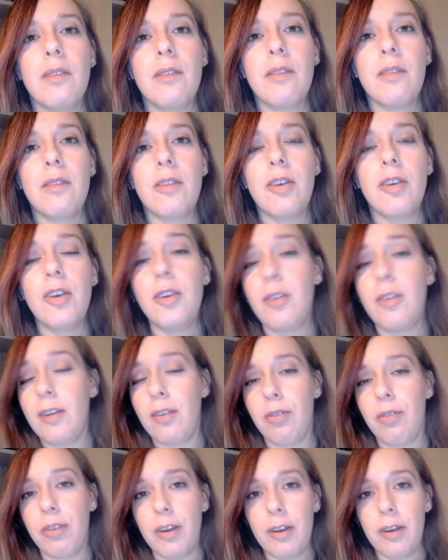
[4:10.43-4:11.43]
too
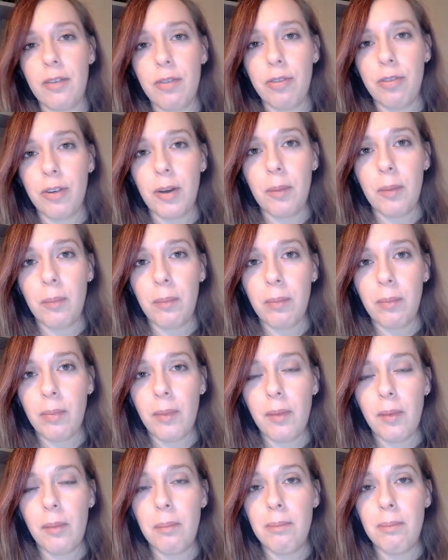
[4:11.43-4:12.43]
different from
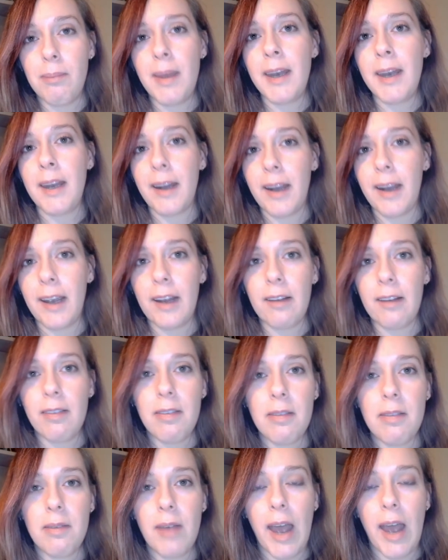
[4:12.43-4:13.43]
many
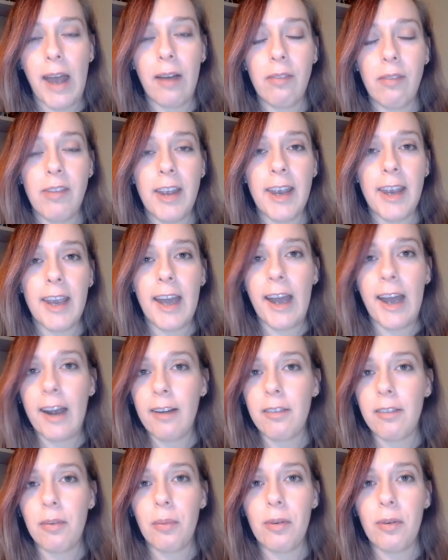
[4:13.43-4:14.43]
kids how they
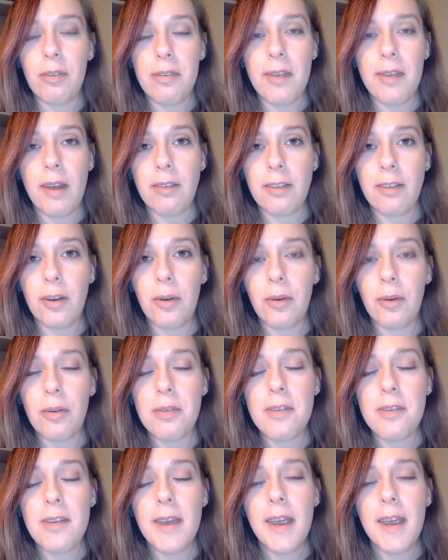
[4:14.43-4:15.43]
act towards their
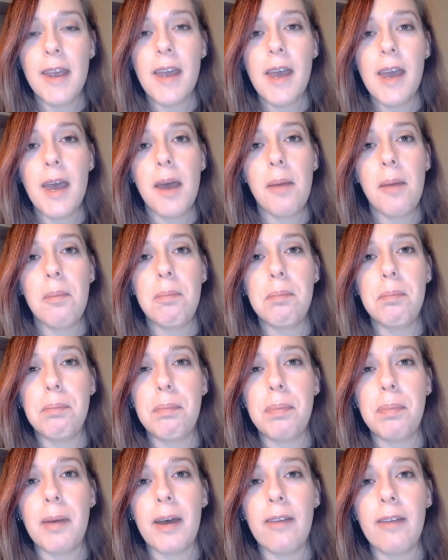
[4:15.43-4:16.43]
dolls,
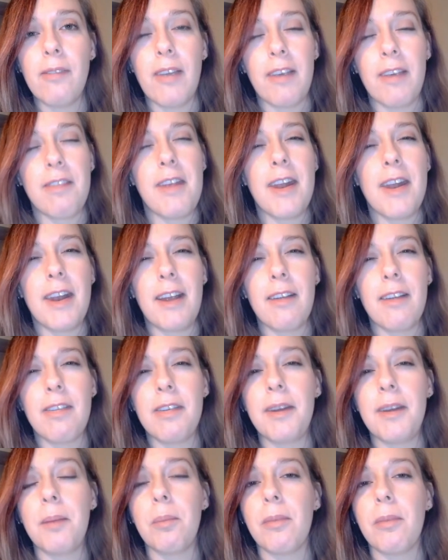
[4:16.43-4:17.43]
but they said it
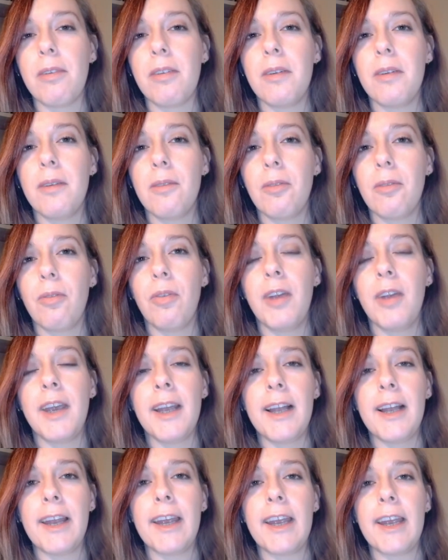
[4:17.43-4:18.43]
seemed
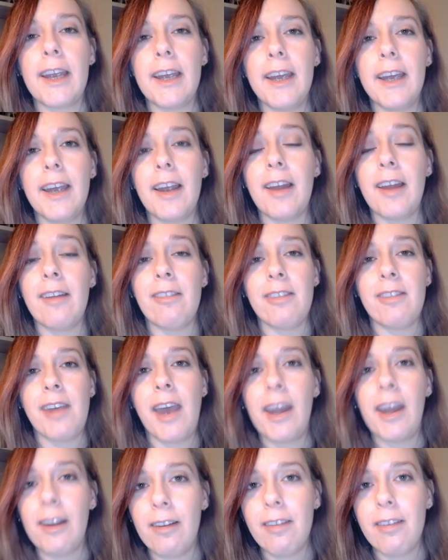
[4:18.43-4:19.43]
really
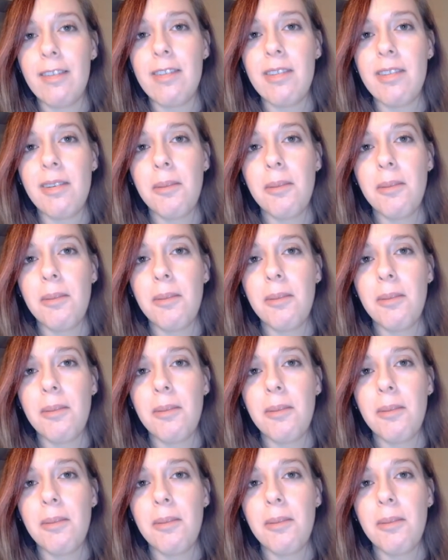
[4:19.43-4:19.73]
intense